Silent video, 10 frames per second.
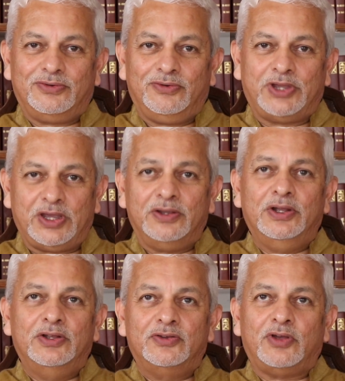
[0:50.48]
Okay,
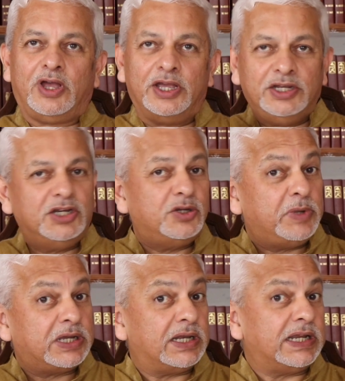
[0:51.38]
so I need to
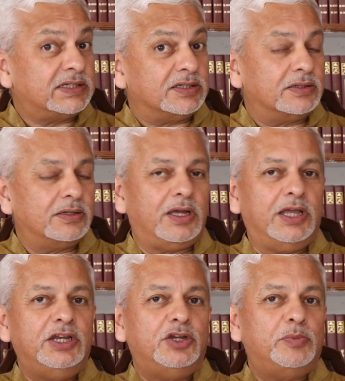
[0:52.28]
be connected. I
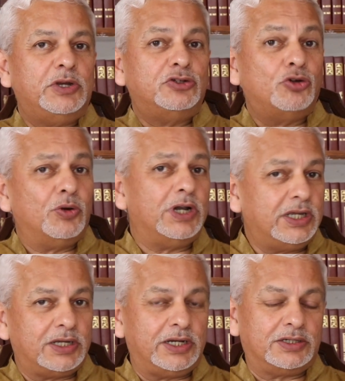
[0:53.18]
need to be totally
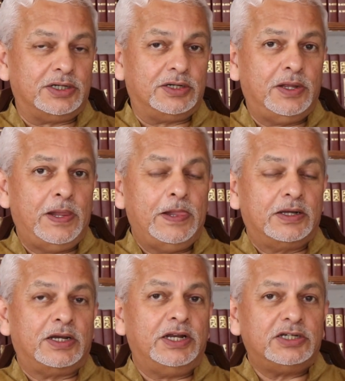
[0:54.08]
connected.
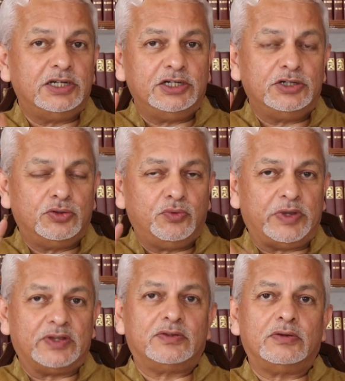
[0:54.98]
Connected in two
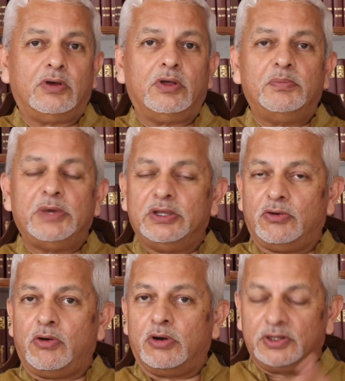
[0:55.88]
ways. All my
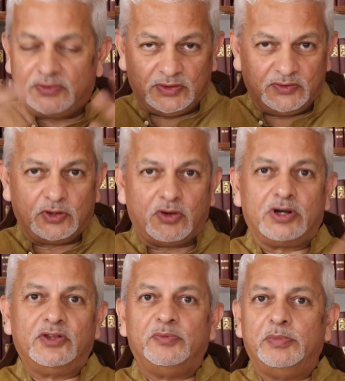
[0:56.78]
sensory
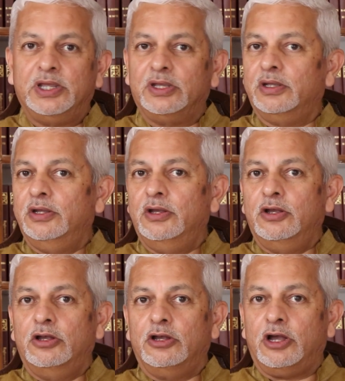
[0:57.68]
organs being
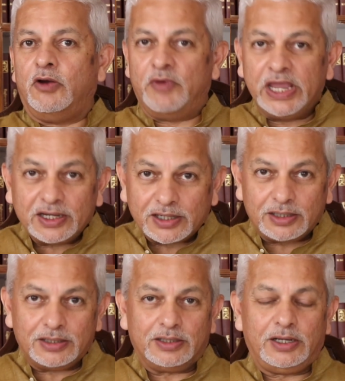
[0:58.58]
awake
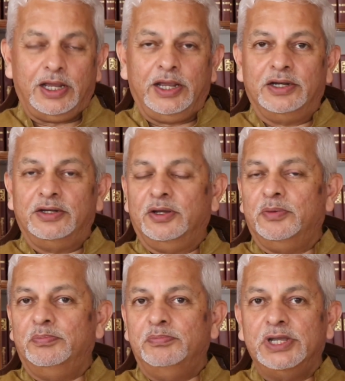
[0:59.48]
and
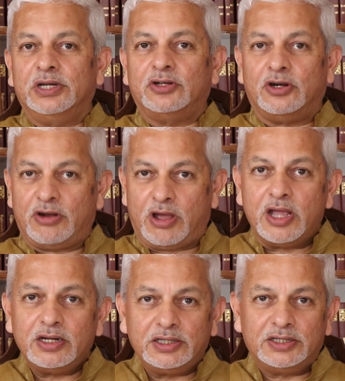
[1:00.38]
being turned on